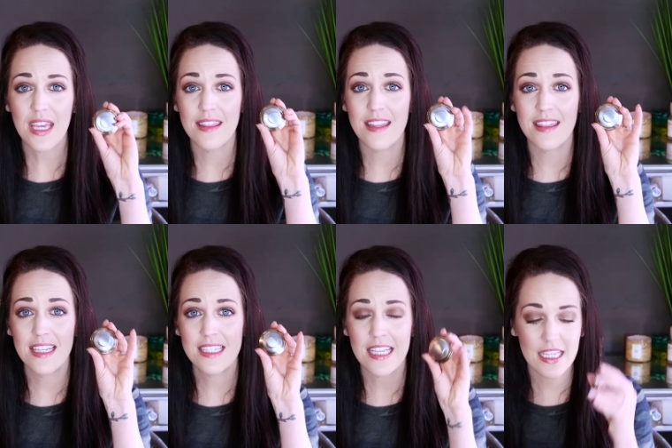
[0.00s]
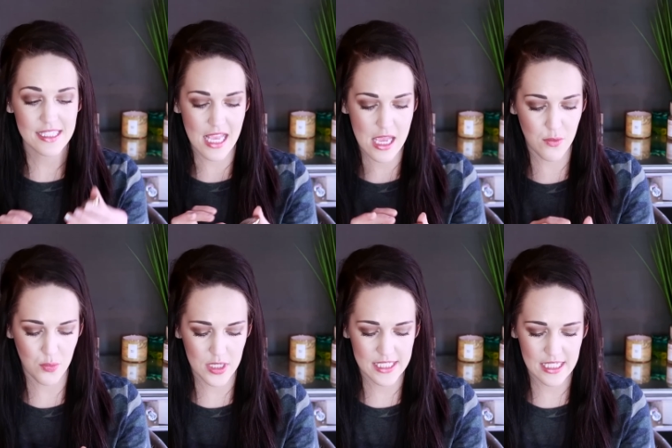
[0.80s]
and then this is a
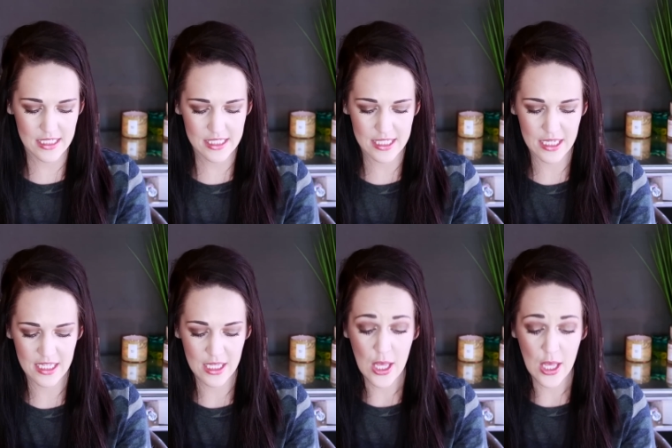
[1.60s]
recent